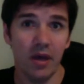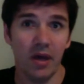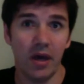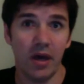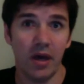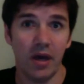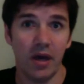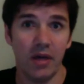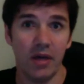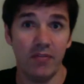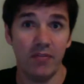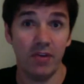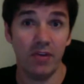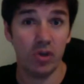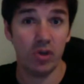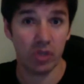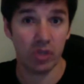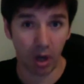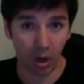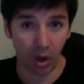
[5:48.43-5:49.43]
if you
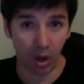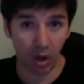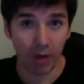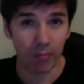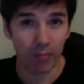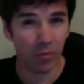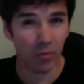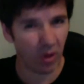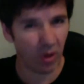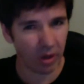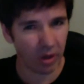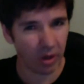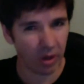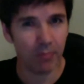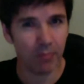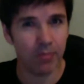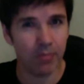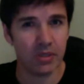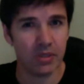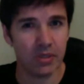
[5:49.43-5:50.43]
use it a lot, more like on
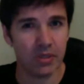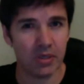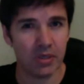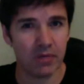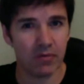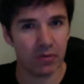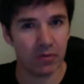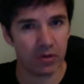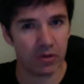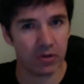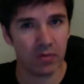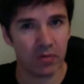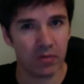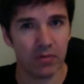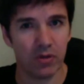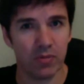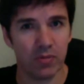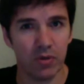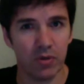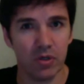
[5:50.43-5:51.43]
a business level, not so
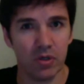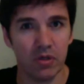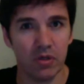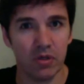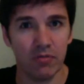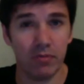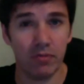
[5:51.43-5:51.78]
much a personal level,